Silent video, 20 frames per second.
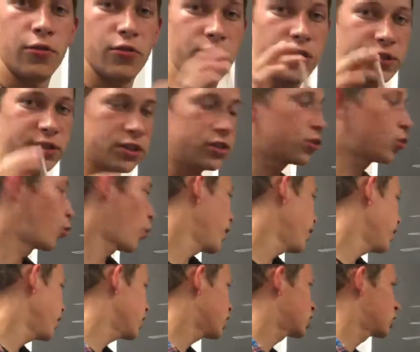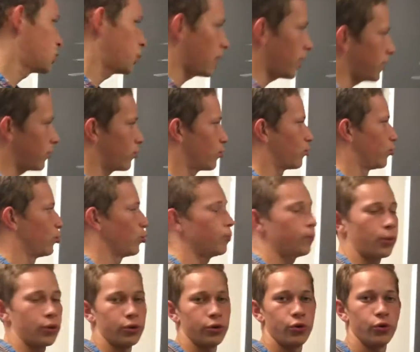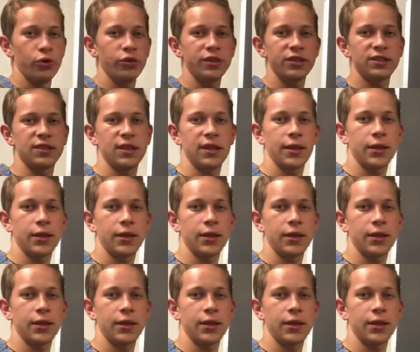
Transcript: This is greatly explained through Bernoulli's